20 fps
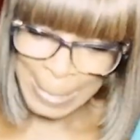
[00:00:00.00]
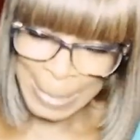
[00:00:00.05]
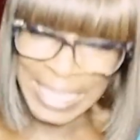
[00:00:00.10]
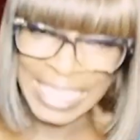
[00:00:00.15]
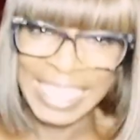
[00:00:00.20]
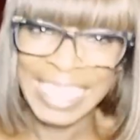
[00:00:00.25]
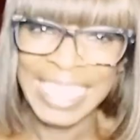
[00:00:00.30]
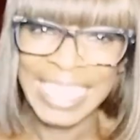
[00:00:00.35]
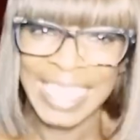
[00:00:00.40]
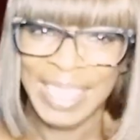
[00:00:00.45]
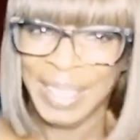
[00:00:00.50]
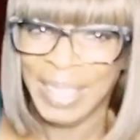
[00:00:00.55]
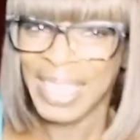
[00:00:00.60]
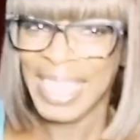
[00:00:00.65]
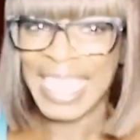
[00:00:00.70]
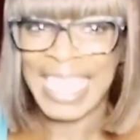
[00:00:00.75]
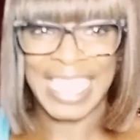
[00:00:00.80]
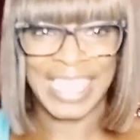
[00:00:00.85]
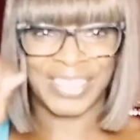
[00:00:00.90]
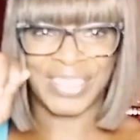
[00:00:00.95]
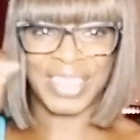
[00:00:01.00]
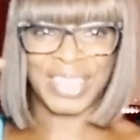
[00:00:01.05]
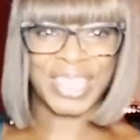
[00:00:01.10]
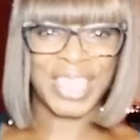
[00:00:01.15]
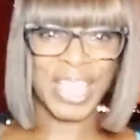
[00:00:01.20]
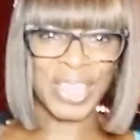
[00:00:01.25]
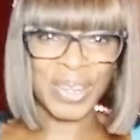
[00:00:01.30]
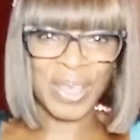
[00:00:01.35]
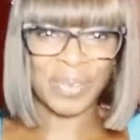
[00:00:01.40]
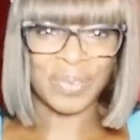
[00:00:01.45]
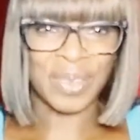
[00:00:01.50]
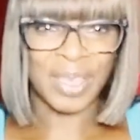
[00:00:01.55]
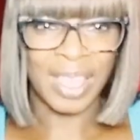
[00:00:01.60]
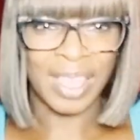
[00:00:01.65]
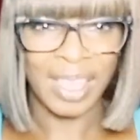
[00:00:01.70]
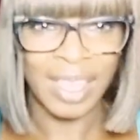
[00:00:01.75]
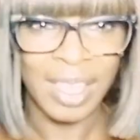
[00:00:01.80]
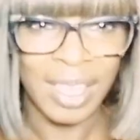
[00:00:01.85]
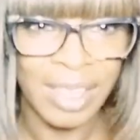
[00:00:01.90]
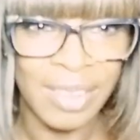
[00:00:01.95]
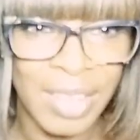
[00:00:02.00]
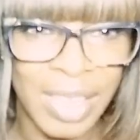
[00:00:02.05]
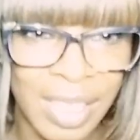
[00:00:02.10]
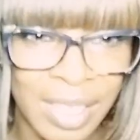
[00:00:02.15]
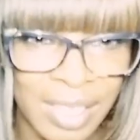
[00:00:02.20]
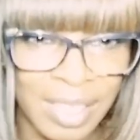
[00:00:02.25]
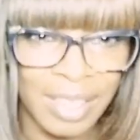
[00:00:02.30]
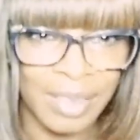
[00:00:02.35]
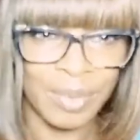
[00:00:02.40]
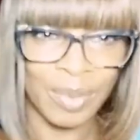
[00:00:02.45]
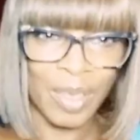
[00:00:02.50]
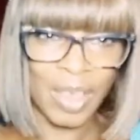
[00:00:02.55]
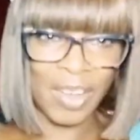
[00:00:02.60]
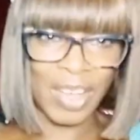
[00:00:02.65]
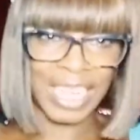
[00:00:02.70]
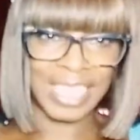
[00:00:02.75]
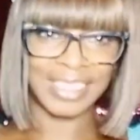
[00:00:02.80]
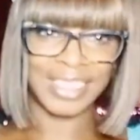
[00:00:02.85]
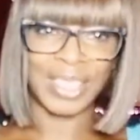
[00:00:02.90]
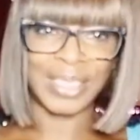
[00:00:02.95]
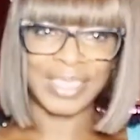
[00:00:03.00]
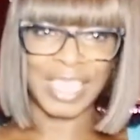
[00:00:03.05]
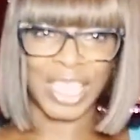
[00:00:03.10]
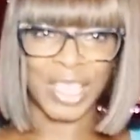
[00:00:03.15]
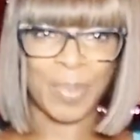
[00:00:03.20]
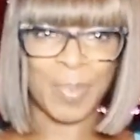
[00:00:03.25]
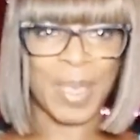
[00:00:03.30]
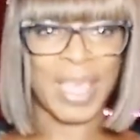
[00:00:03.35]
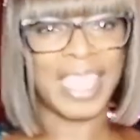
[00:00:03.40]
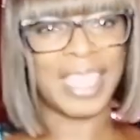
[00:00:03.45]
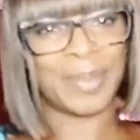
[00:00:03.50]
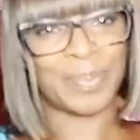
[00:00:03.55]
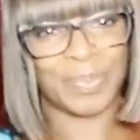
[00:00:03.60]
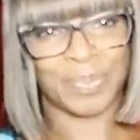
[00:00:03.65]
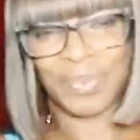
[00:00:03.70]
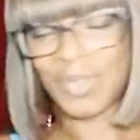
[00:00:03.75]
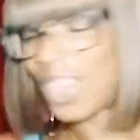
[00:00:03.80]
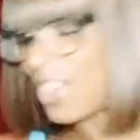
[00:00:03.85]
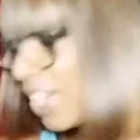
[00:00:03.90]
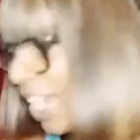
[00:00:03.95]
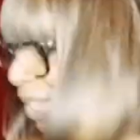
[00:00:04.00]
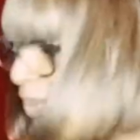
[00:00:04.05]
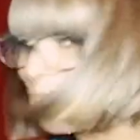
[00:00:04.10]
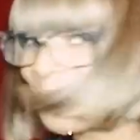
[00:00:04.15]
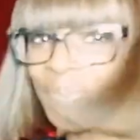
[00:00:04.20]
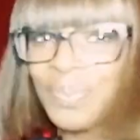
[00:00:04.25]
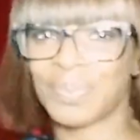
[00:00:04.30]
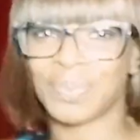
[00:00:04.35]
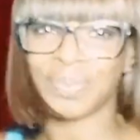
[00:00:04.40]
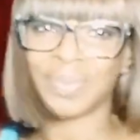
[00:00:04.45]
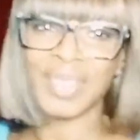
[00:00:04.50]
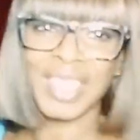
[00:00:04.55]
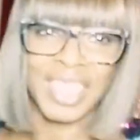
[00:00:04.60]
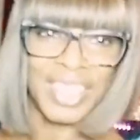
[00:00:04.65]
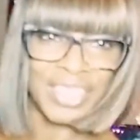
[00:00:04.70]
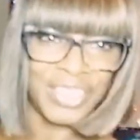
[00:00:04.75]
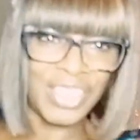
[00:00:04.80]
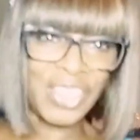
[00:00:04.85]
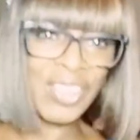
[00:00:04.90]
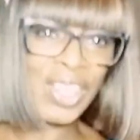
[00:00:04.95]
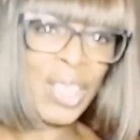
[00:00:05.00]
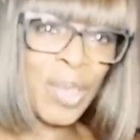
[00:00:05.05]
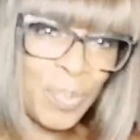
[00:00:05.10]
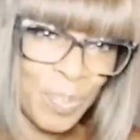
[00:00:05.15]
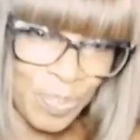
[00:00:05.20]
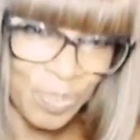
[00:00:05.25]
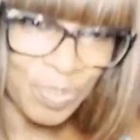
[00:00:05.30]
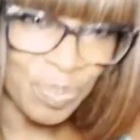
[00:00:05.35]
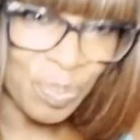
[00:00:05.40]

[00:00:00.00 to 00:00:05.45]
it's gonna cut off. All right, so I'll say goodbye. All right, cheerio.